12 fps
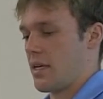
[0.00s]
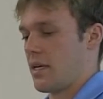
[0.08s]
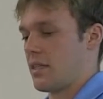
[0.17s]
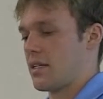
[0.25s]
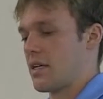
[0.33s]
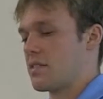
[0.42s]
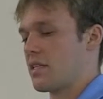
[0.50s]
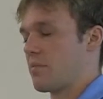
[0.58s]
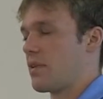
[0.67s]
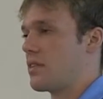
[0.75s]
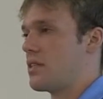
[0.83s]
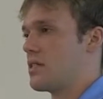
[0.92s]
And the nice thing
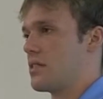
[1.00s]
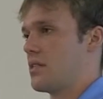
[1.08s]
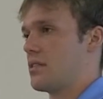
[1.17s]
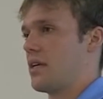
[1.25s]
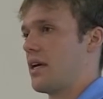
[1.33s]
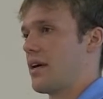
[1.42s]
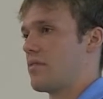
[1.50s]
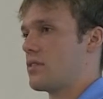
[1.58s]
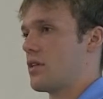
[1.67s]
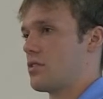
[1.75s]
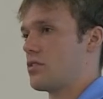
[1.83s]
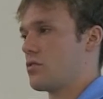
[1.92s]
about this is they have
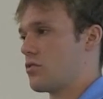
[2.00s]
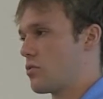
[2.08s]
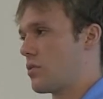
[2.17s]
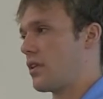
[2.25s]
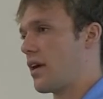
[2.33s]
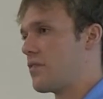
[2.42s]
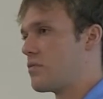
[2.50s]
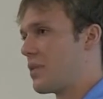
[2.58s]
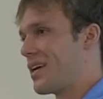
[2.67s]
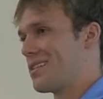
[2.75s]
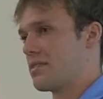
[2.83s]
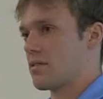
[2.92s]
such short
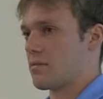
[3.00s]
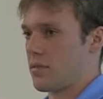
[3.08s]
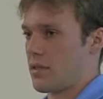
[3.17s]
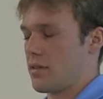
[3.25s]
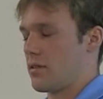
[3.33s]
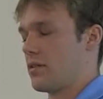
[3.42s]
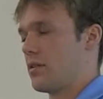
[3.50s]
lifespans that,